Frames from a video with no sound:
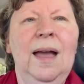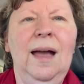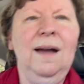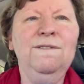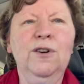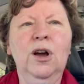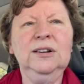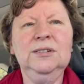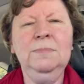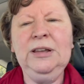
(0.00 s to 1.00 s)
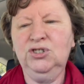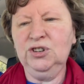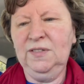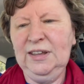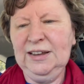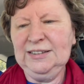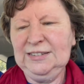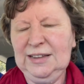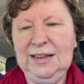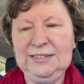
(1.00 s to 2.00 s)
I forgot to mention
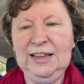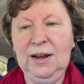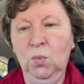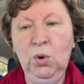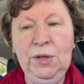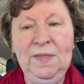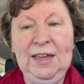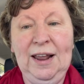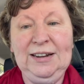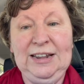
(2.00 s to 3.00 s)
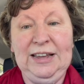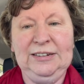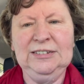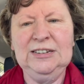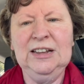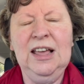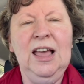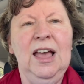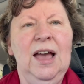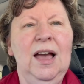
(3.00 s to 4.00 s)
this. I said I would, and then I didn't.
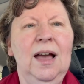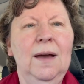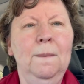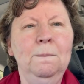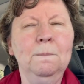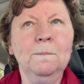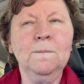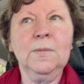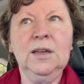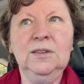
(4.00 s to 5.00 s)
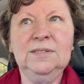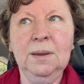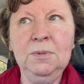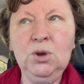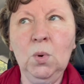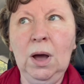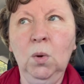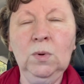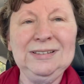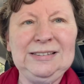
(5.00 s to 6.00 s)
Some of you
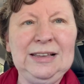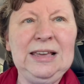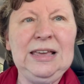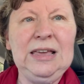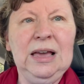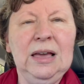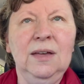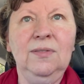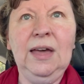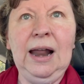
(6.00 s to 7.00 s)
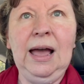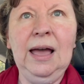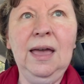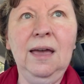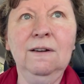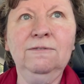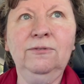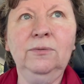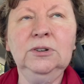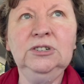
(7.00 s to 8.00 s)
all will see that I have
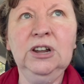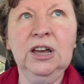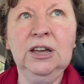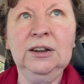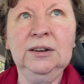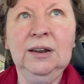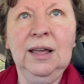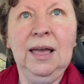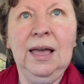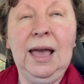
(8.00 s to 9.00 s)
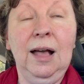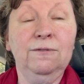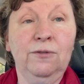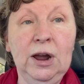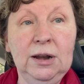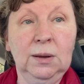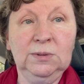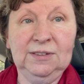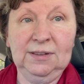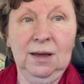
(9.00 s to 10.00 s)
done Alfredo
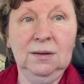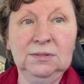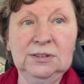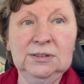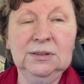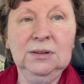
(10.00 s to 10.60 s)
sauce.